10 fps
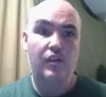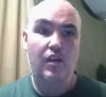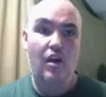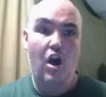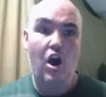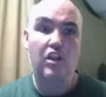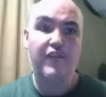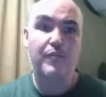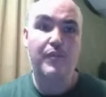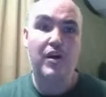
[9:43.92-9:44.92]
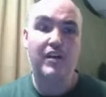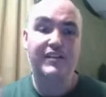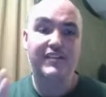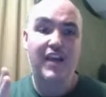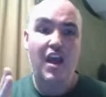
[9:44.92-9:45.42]
all of your
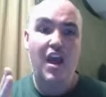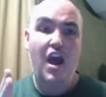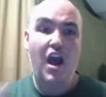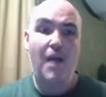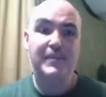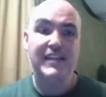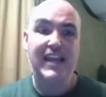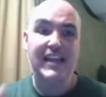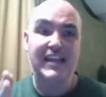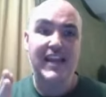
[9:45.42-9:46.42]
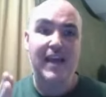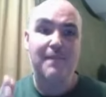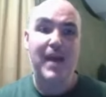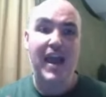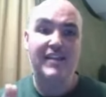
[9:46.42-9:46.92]
books updated and
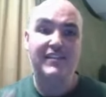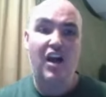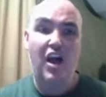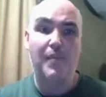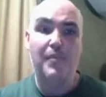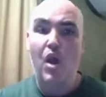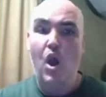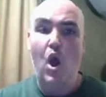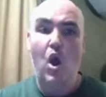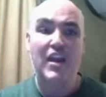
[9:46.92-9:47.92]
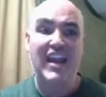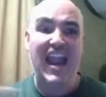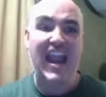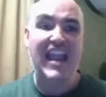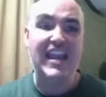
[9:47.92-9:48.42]
backed up on
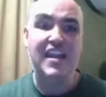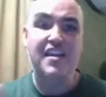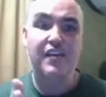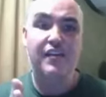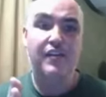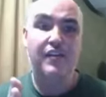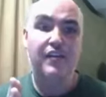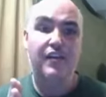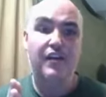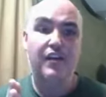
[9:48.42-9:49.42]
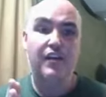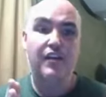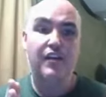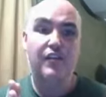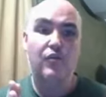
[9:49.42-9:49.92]
any
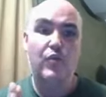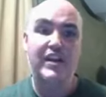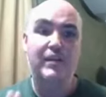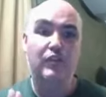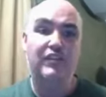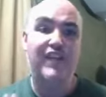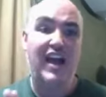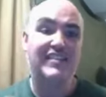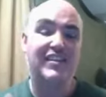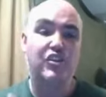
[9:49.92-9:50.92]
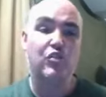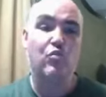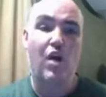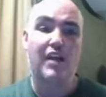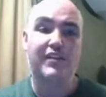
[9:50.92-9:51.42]
readable device that you
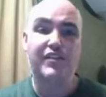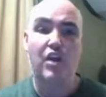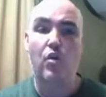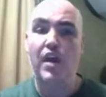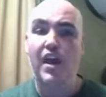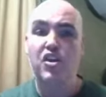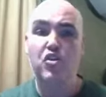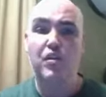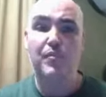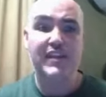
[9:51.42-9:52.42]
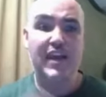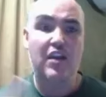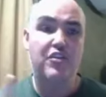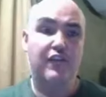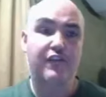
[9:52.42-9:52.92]
want. So you can put that on
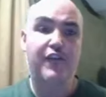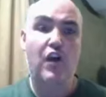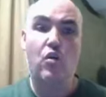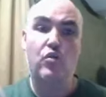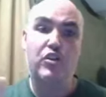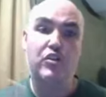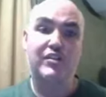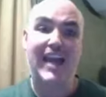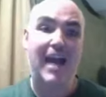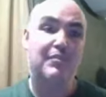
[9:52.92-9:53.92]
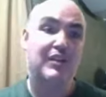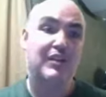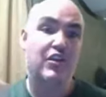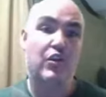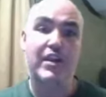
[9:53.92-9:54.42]
your phone, your tablet,
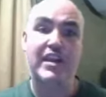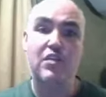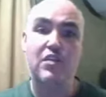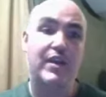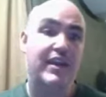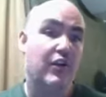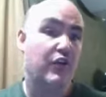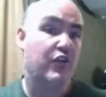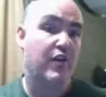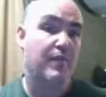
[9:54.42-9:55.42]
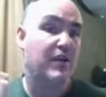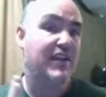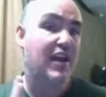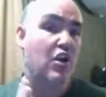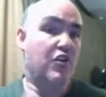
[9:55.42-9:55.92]
your e-reader. You can put
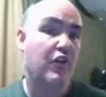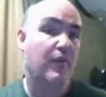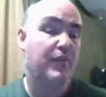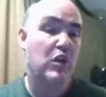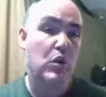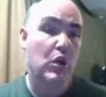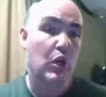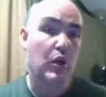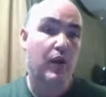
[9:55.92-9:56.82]
that on your computer.